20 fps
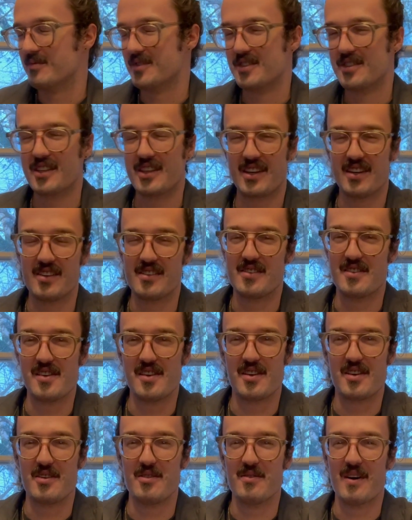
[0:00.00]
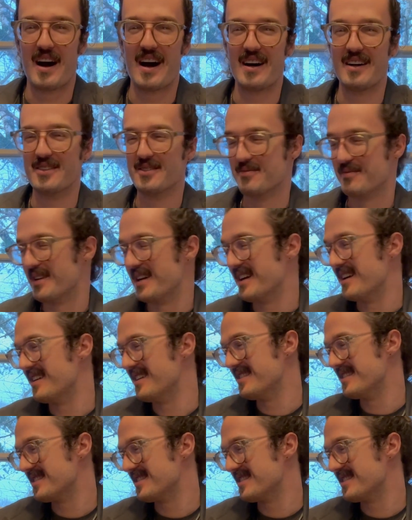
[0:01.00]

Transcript: sick of the TQIs, man.